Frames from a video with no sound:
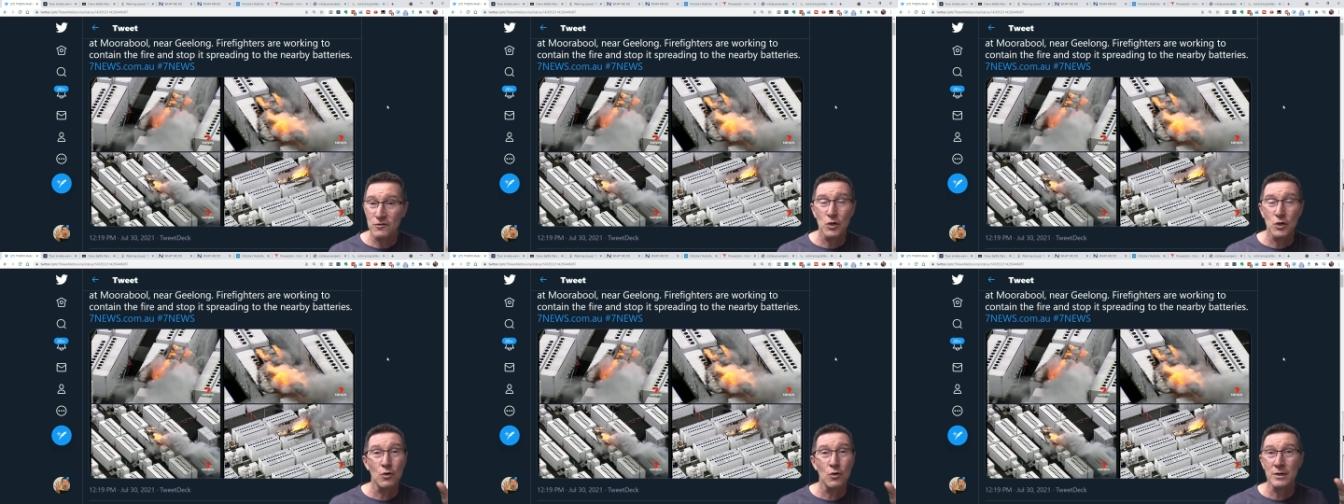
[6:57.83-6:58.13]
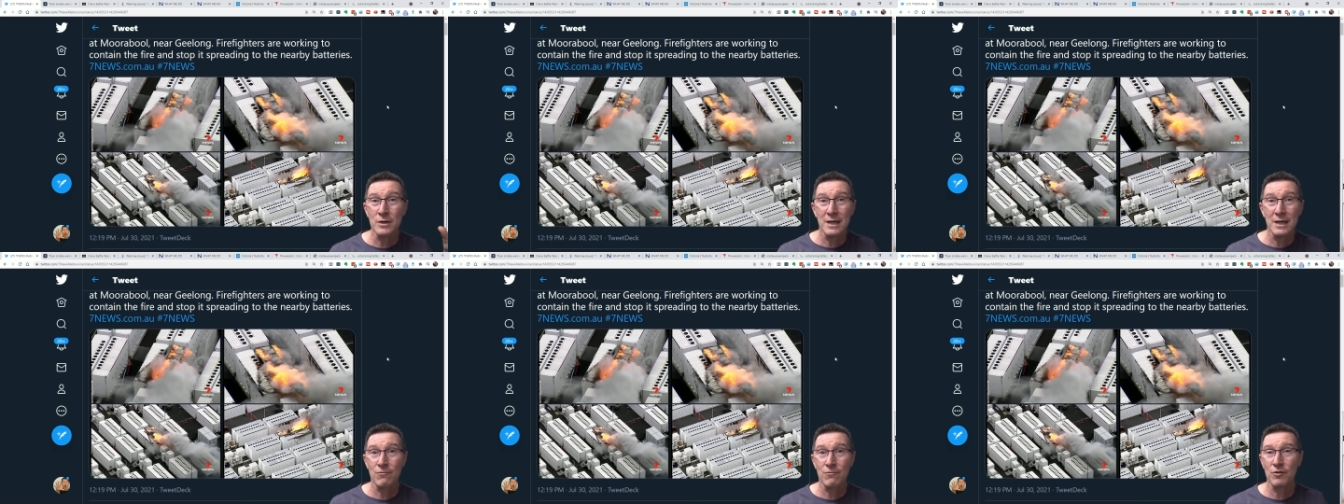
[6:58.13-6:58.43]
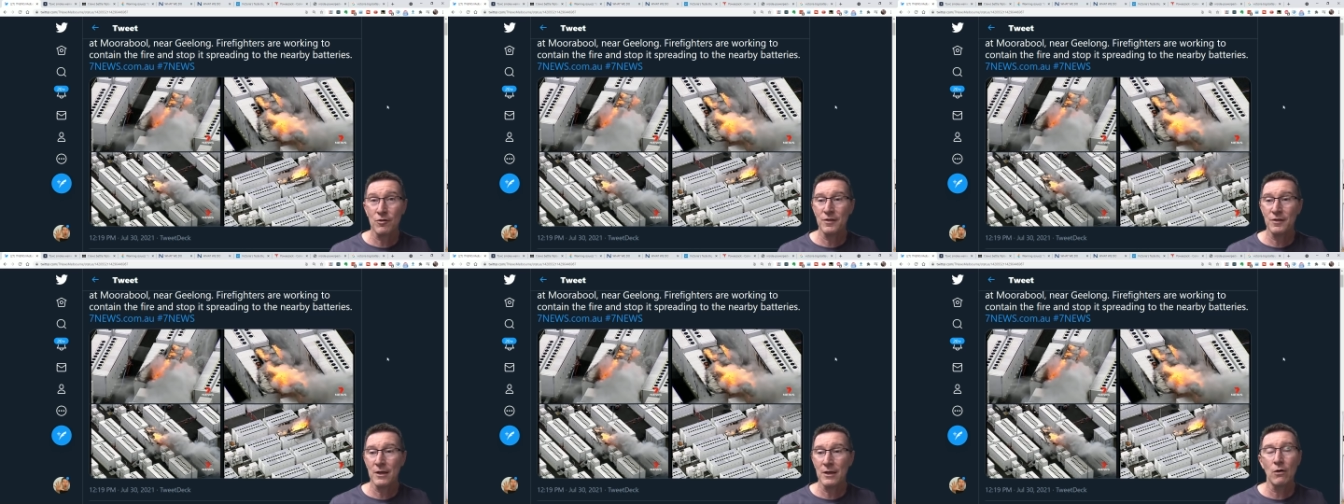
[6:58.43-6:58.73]
to it and
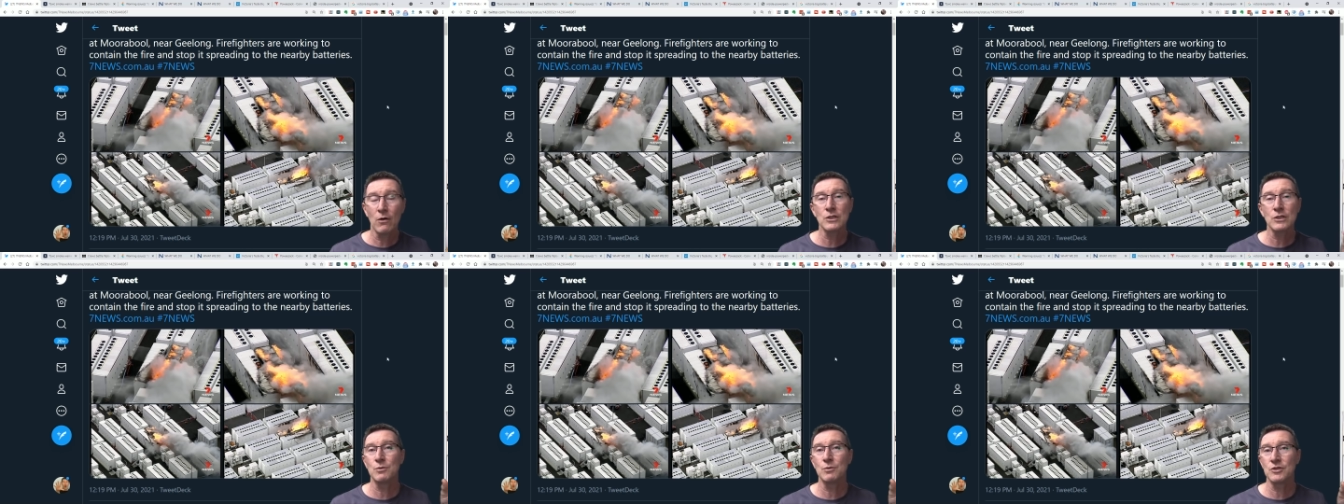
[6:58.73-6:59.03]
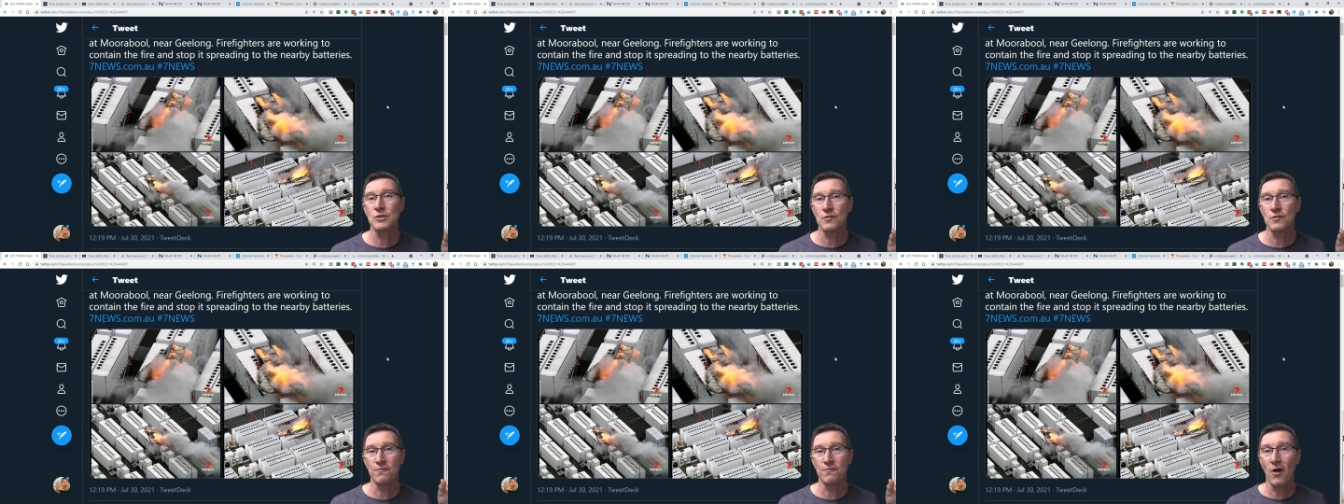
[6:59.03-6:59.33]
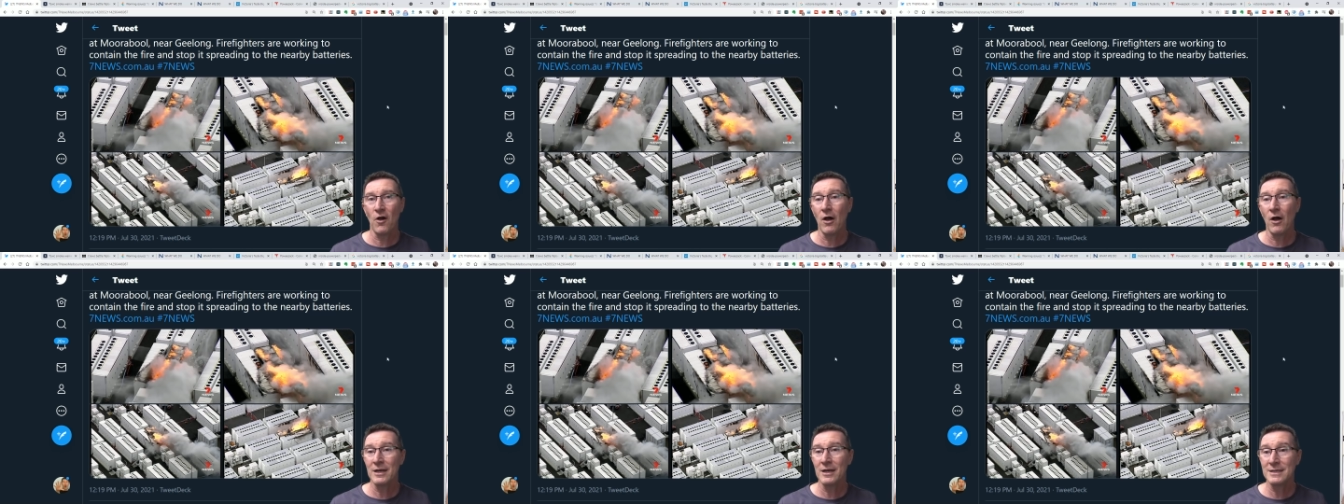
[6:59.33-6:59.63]
everything else, which is
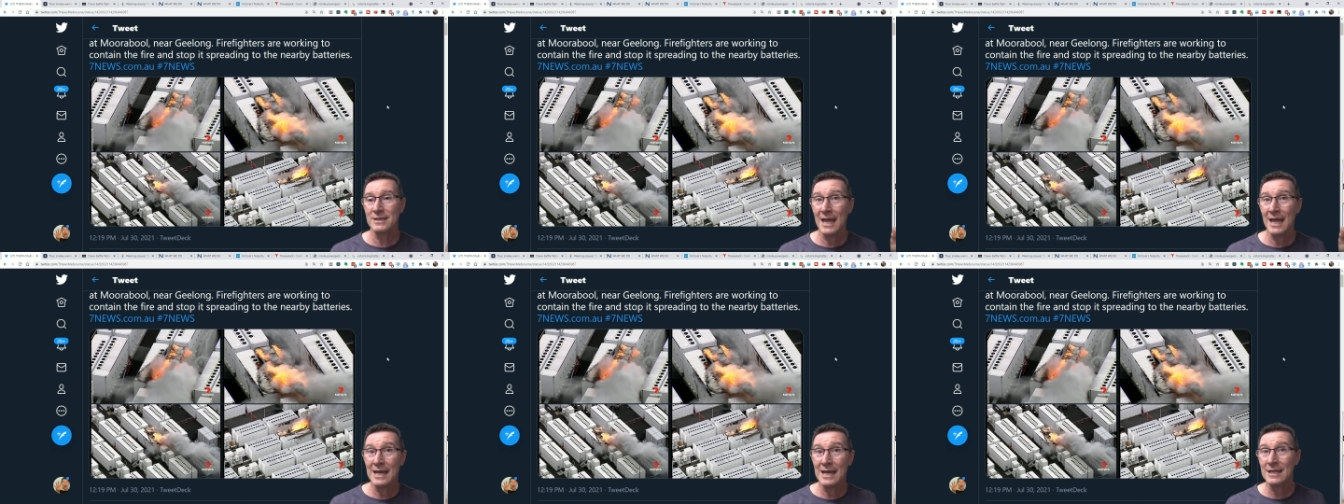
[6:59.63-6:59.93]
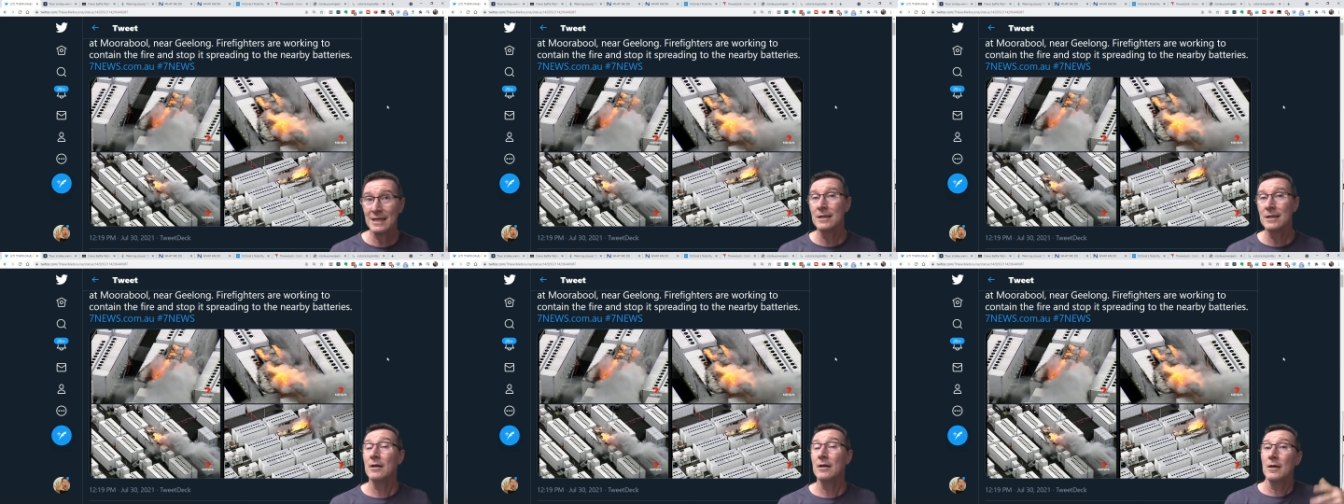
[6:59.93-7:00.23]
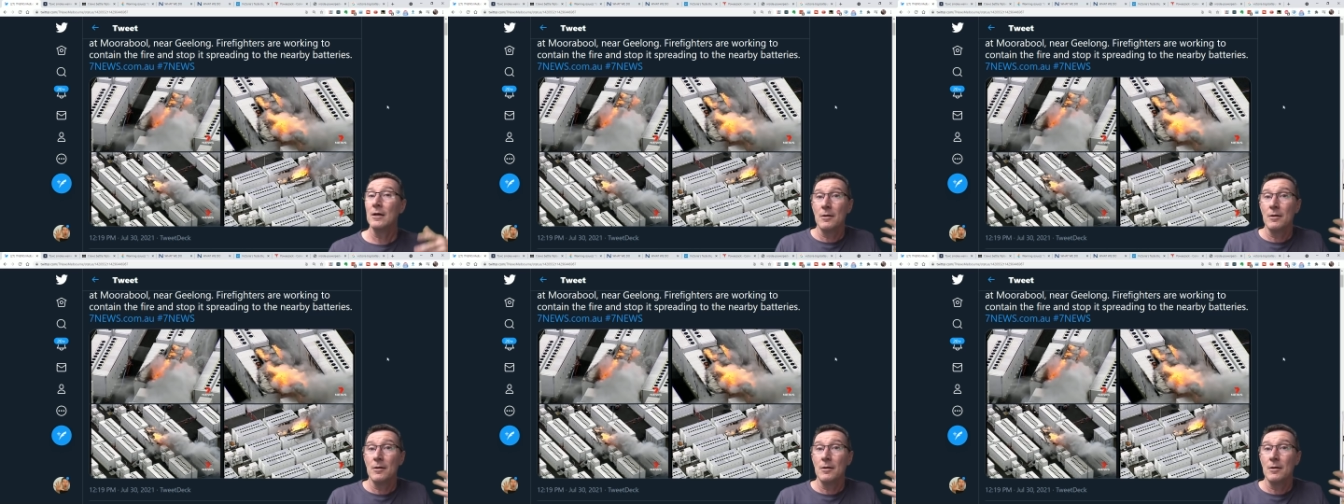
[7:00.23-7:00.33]
fine and dandy,